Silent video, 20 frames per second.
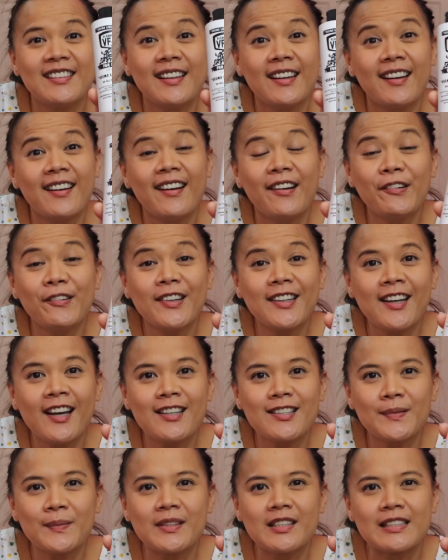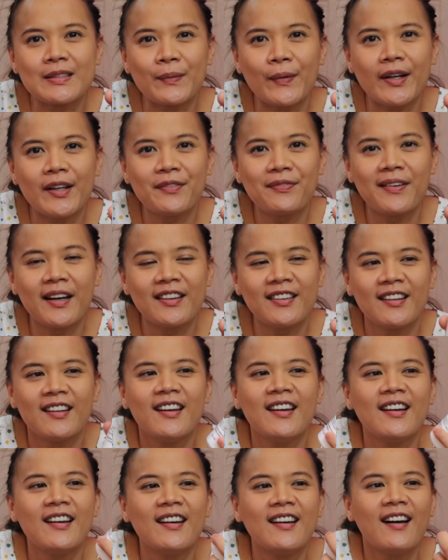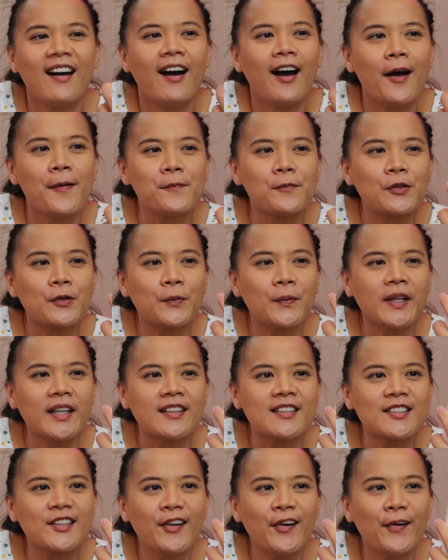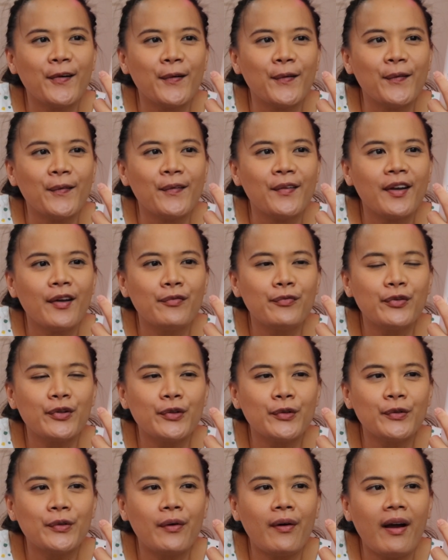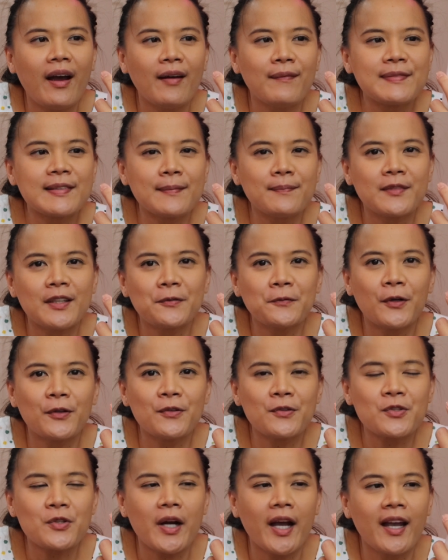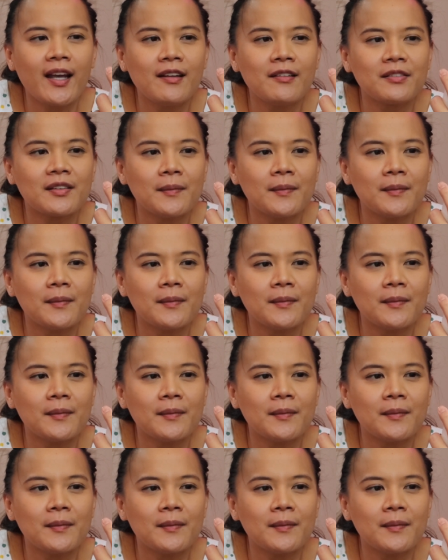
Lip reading: The advertisement is very fun to read. So if you have something you want to try,